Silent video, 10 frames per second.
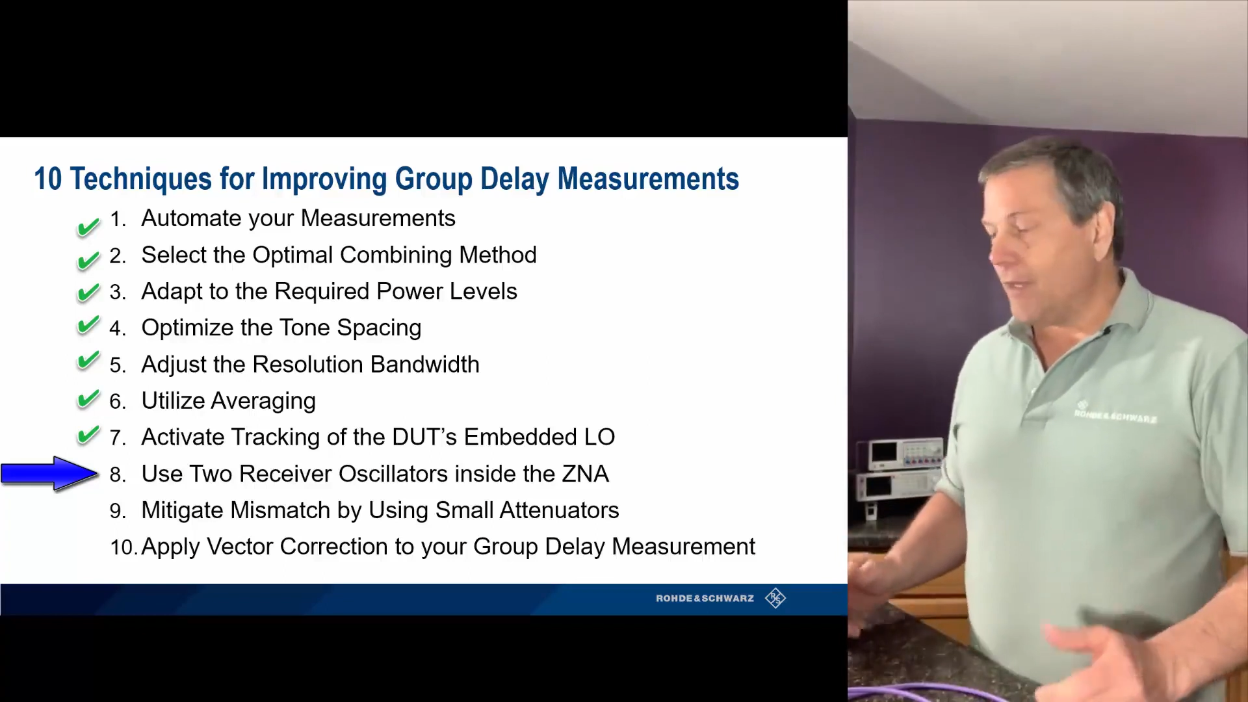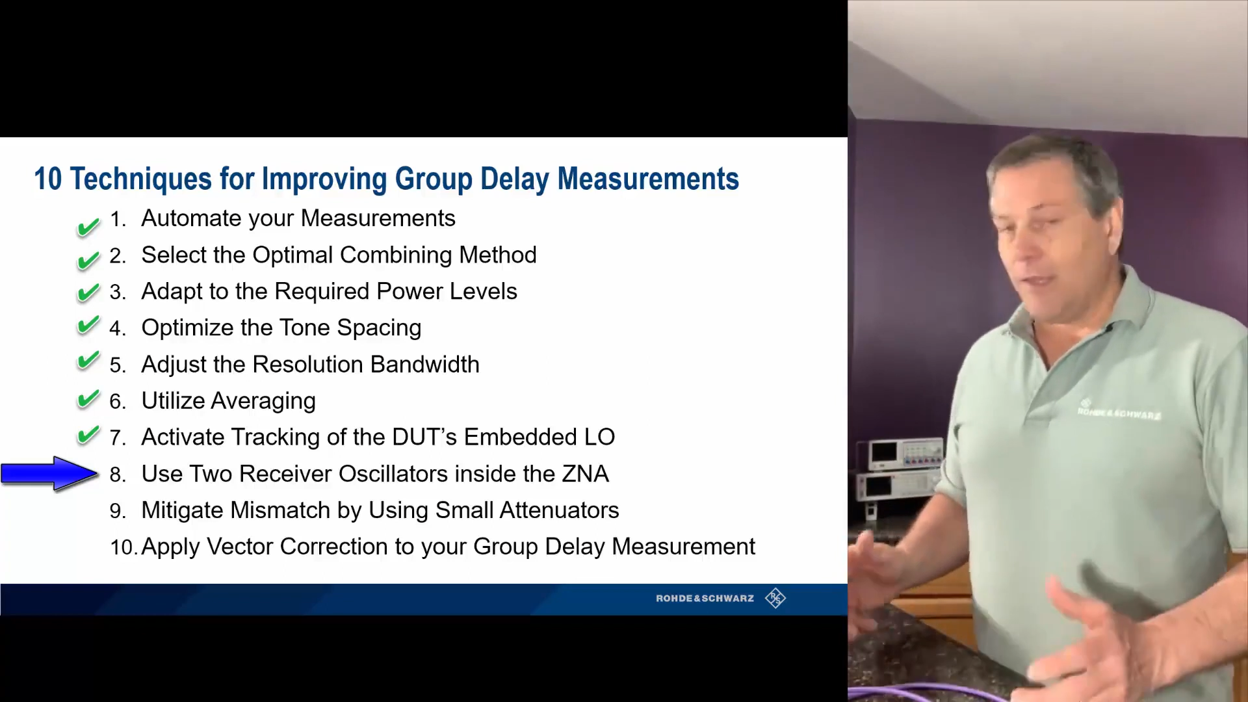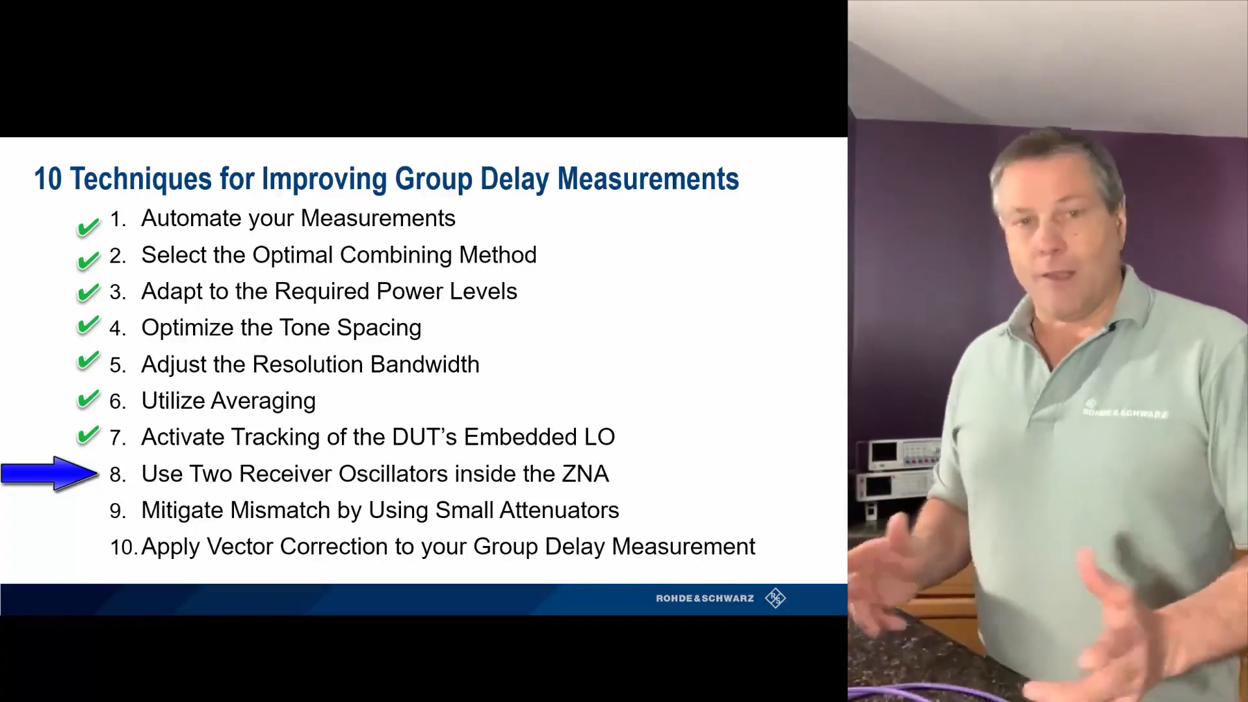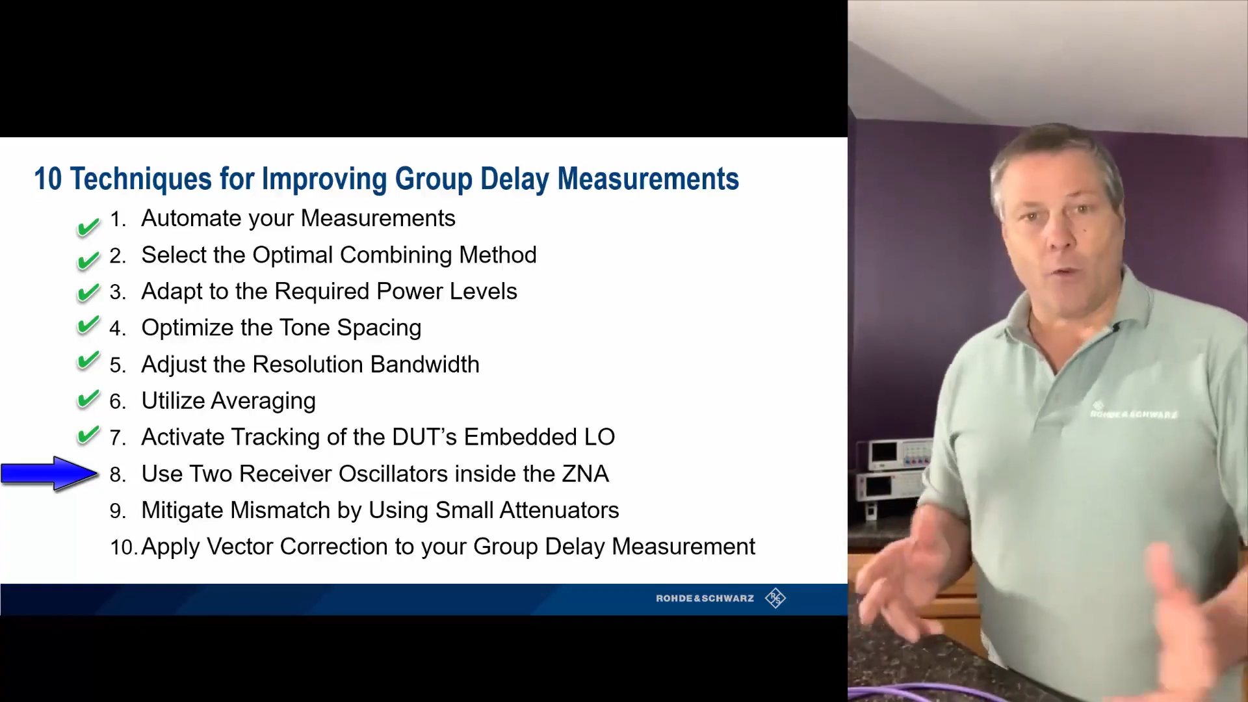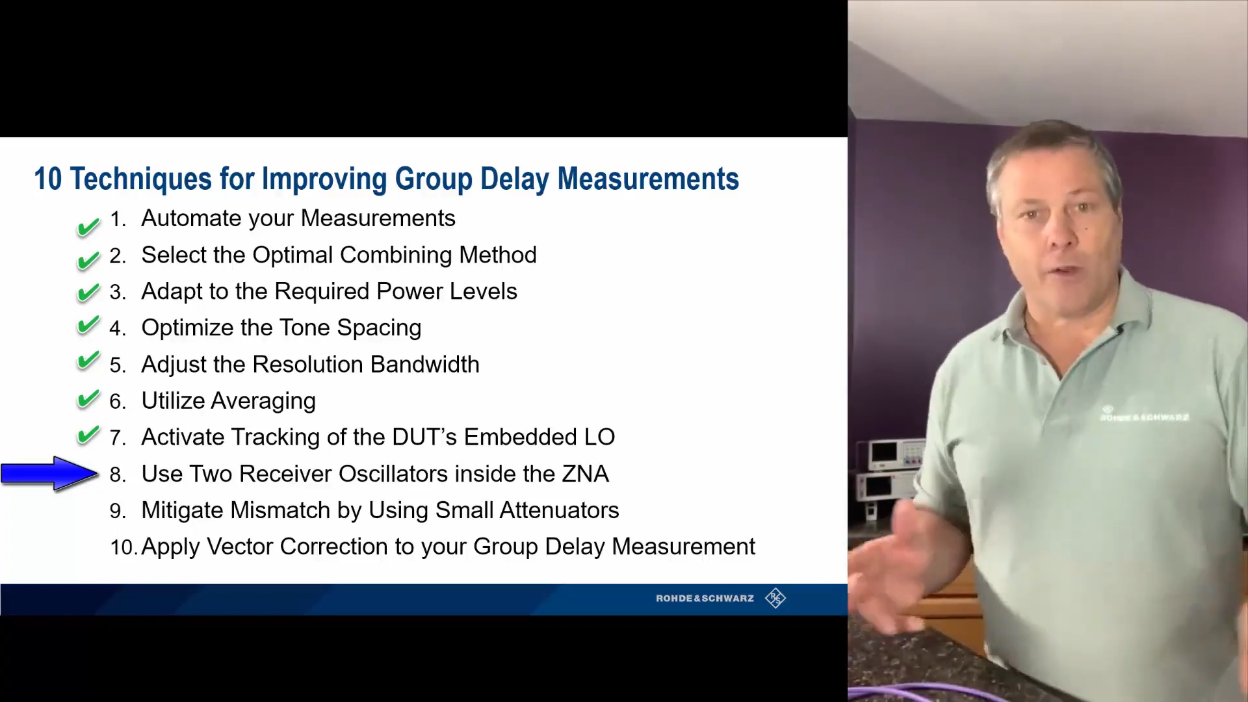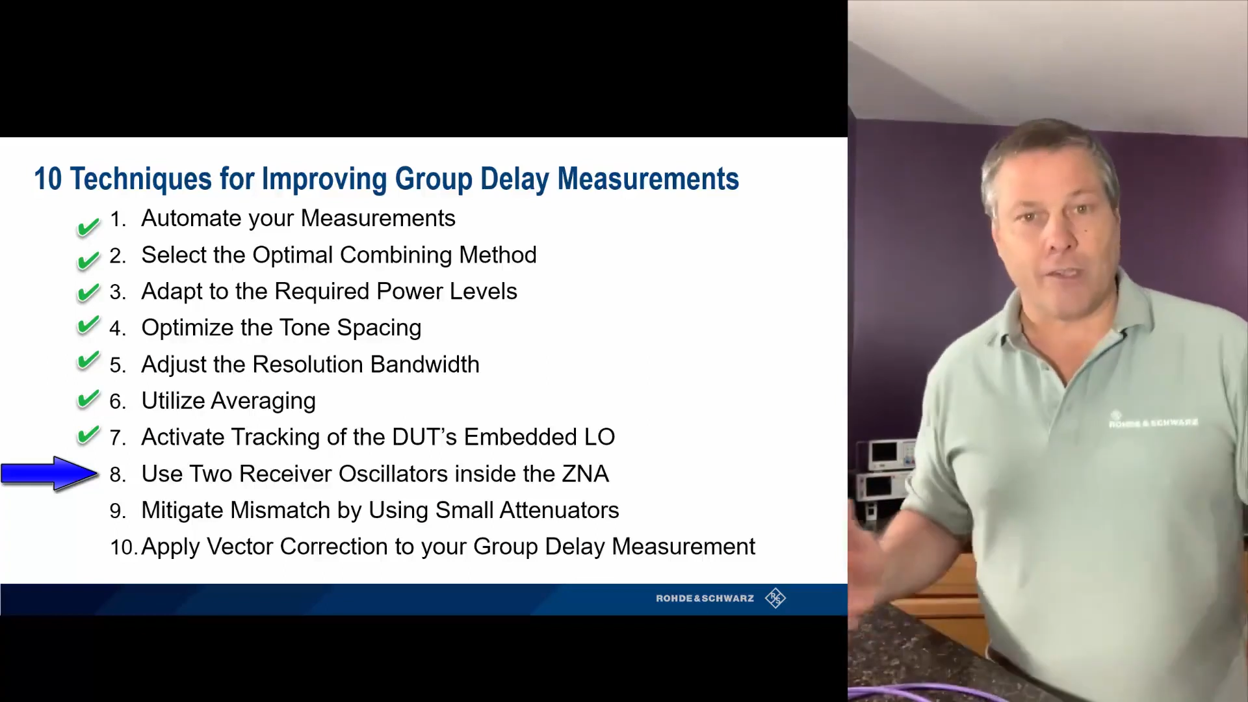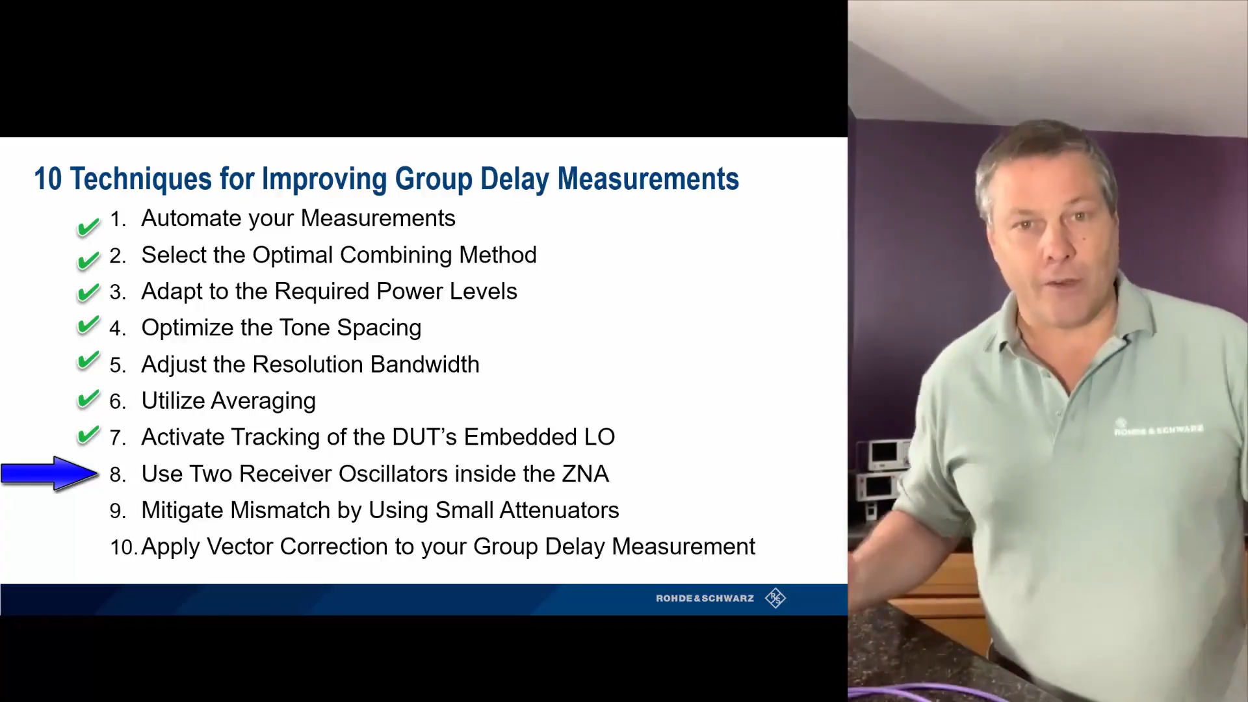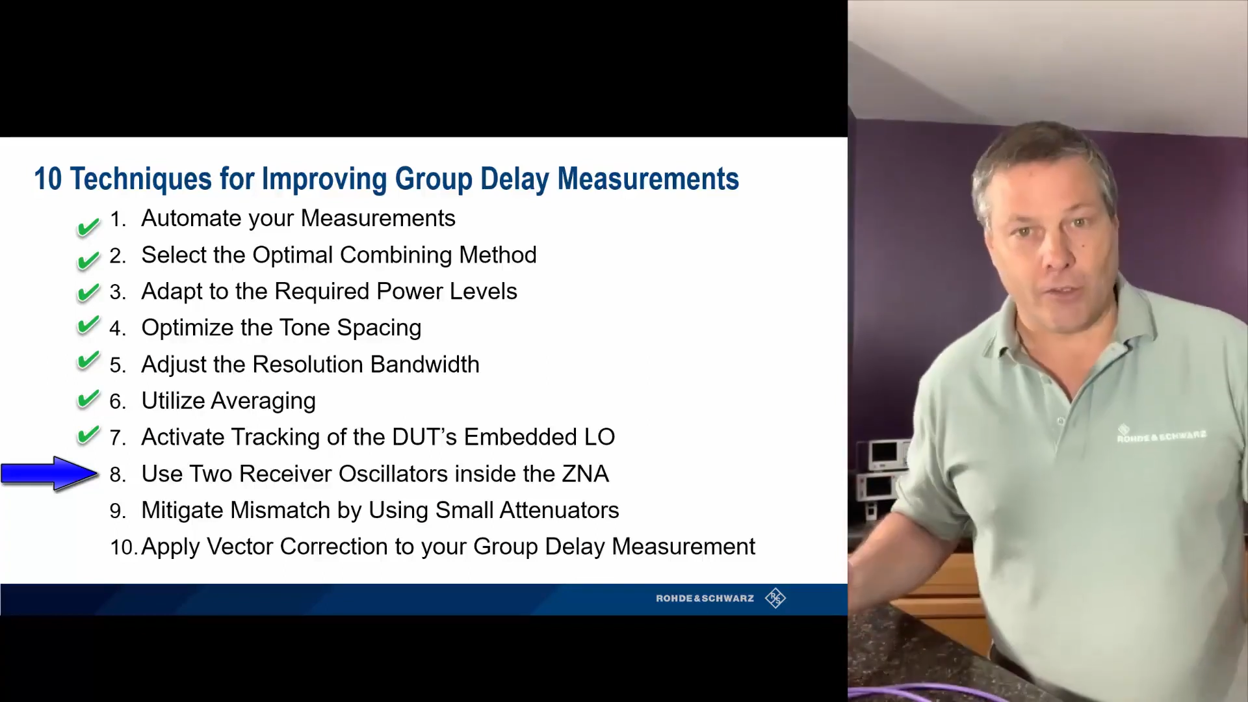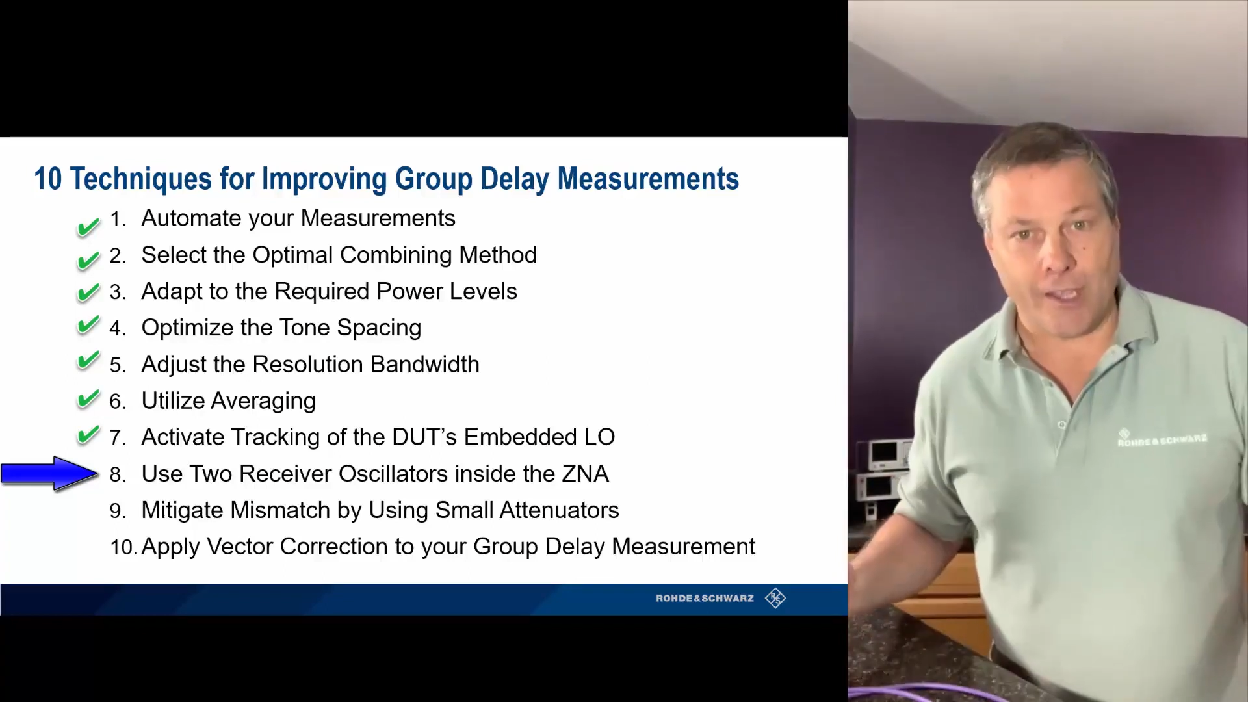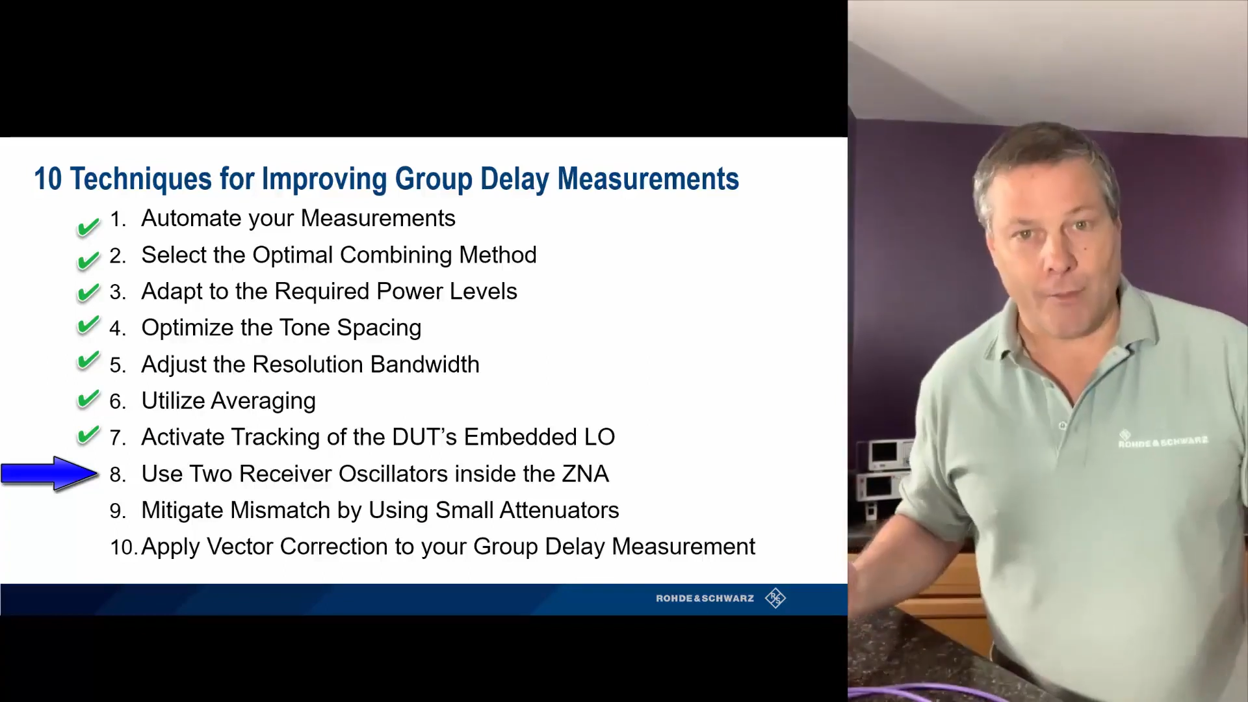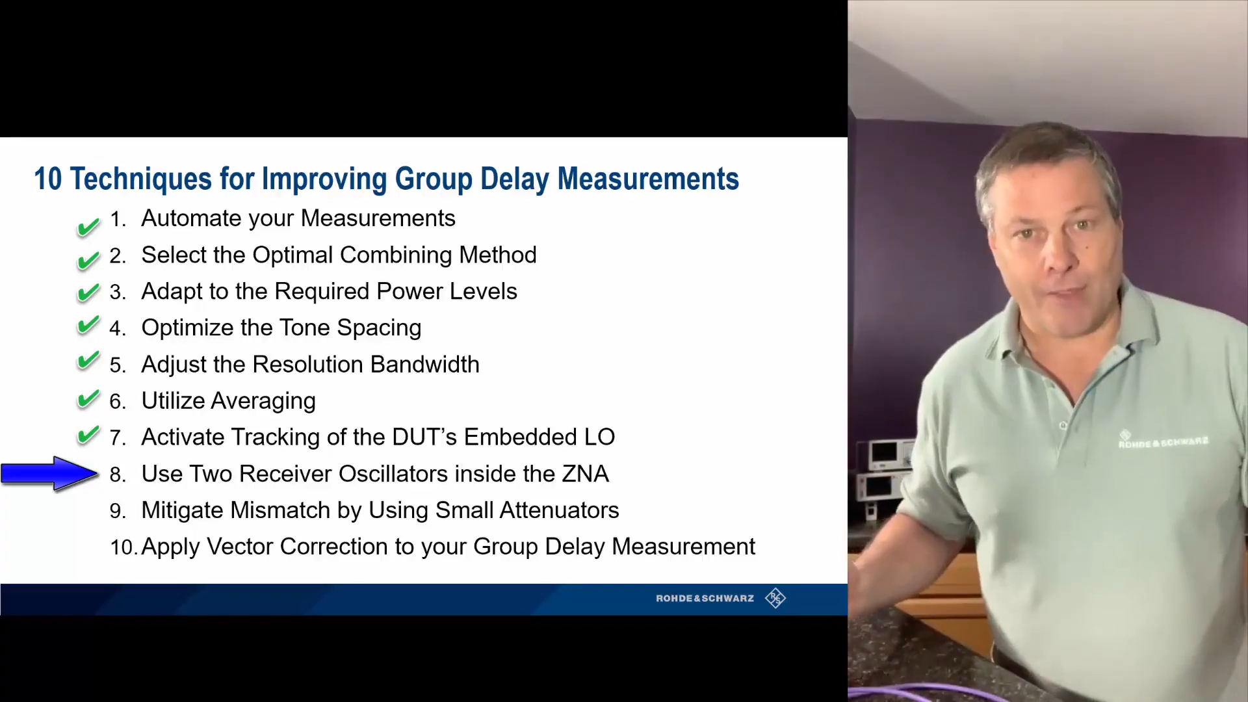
in order to understand